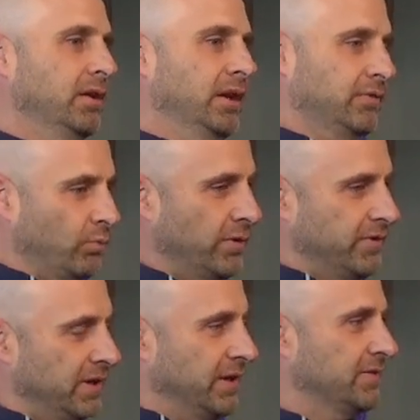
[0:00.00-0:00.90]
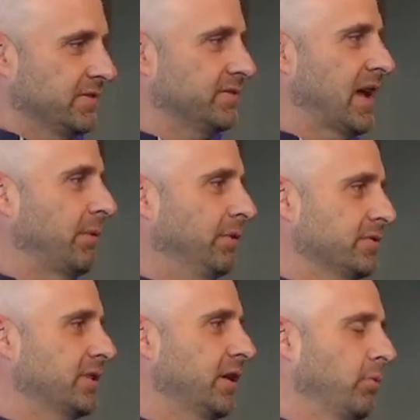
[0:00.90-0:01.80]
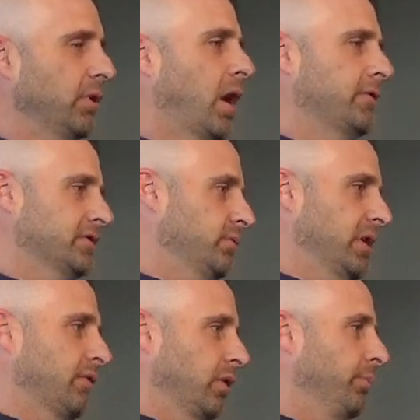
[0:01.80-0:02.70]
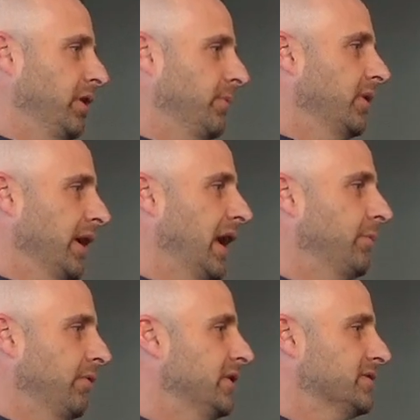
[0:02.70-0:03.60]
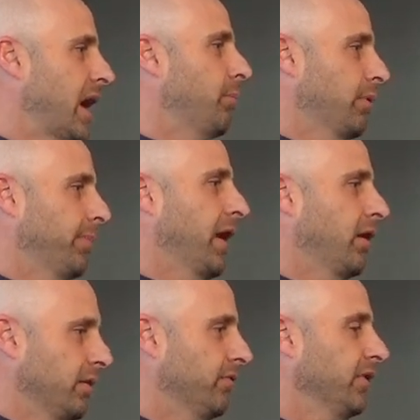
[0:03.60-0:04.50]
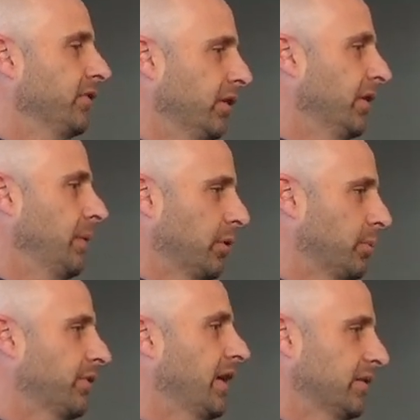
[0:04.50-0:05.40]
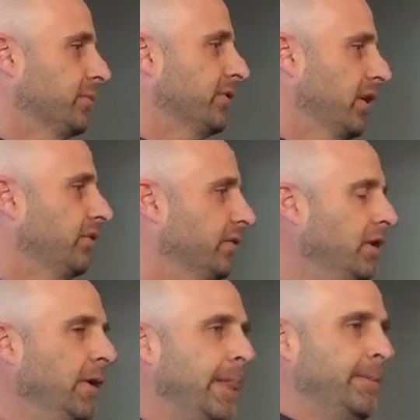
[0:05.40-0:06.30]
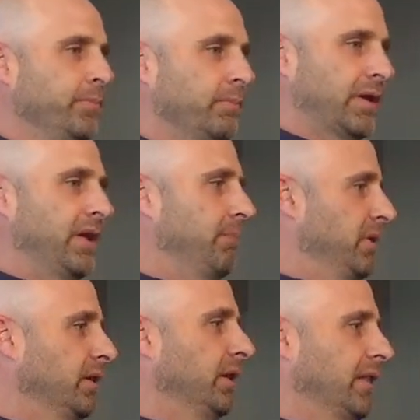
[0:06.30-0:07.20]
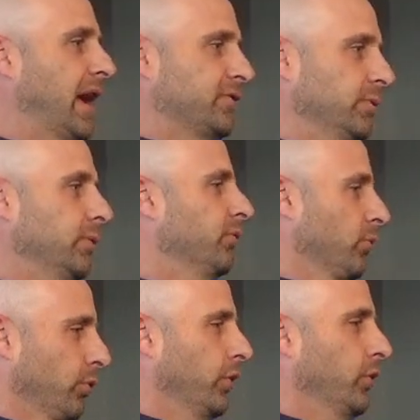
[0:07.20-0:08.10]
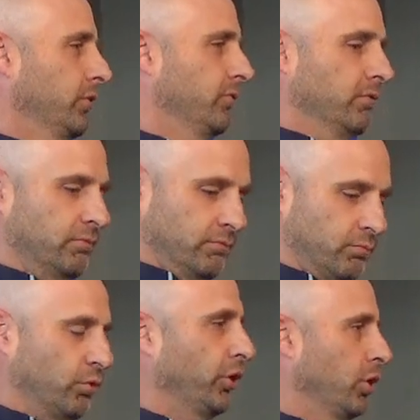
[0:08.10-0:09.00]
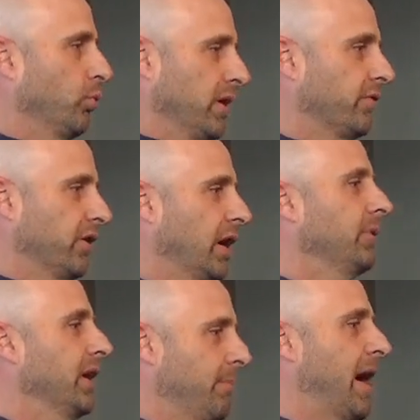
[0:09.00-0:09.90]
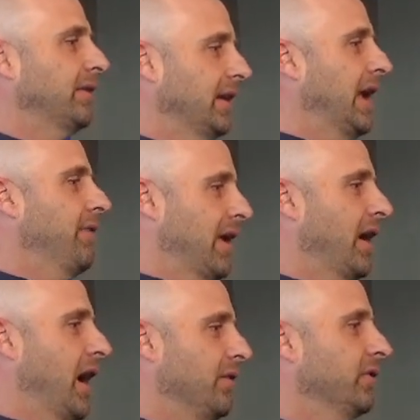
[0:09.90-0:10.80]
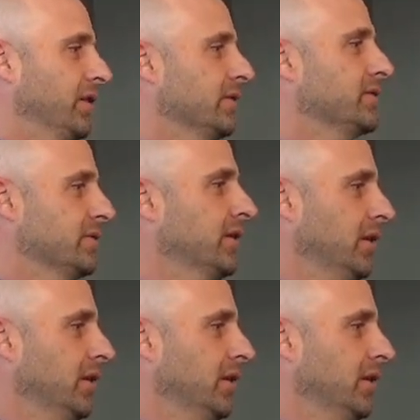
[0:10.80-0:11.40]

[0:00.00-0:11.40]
as once he gets established there, we're never going to put him in the game if he's not prepared and physically able to protect himself. But I think mentally last week was a really good week for him to get back to gain that confidence